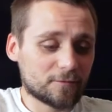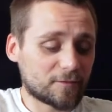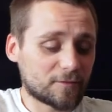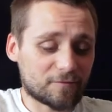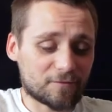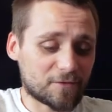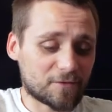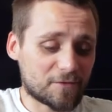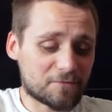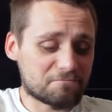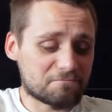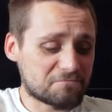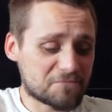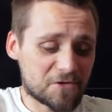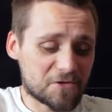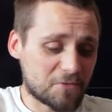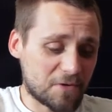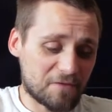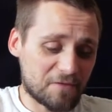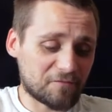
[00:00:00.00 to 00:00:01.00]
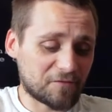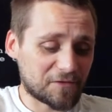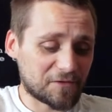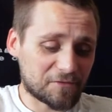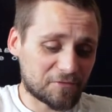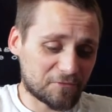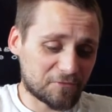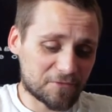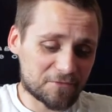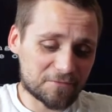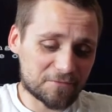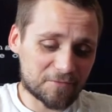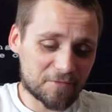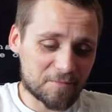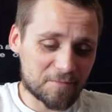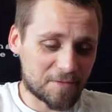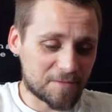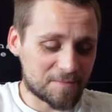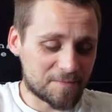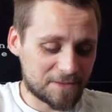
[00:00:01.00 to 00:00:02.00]
having a quick flick through,
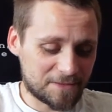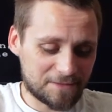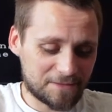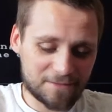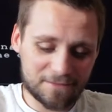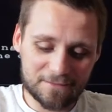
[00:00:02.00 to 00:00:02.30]
don't mind me.